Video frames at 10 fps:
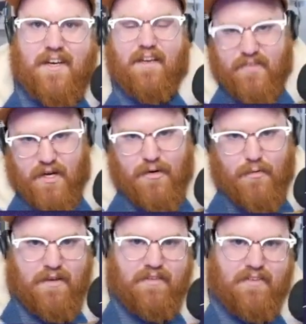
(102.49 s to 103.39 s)
As
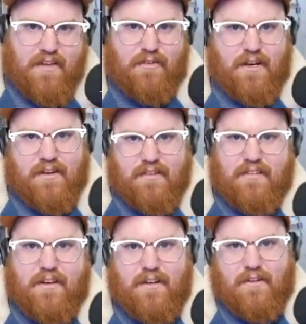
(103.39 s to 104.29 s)
always, if you're
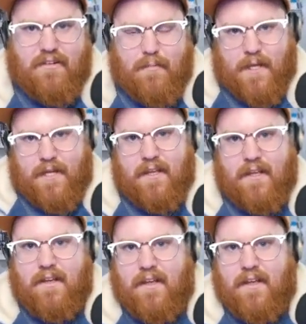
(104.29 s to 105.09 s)
interested in contributing,